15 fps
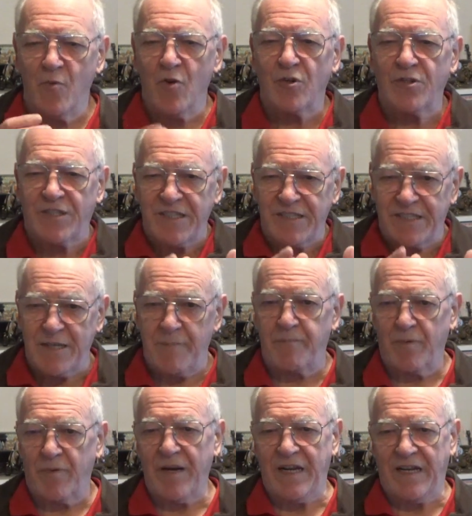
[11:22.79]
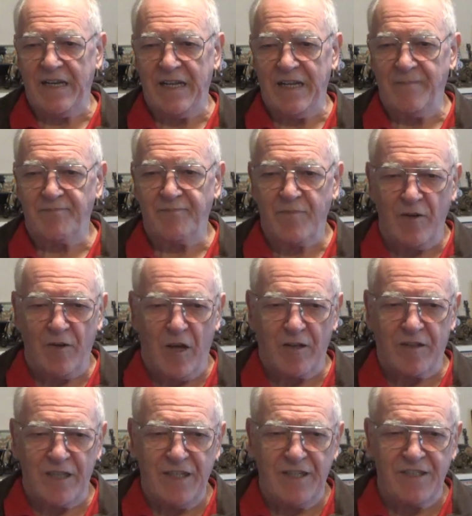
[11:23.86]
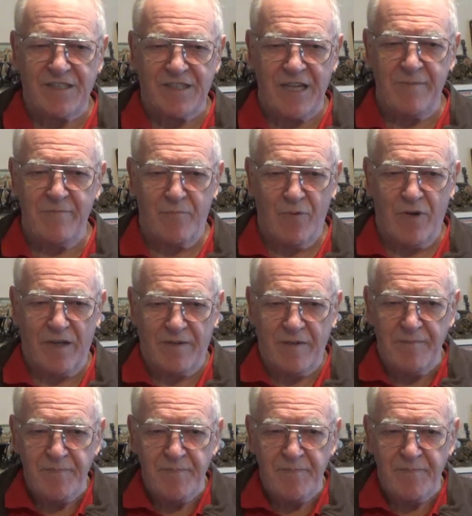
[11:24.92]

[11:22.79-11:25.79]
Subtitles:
words separately, not in the same breath,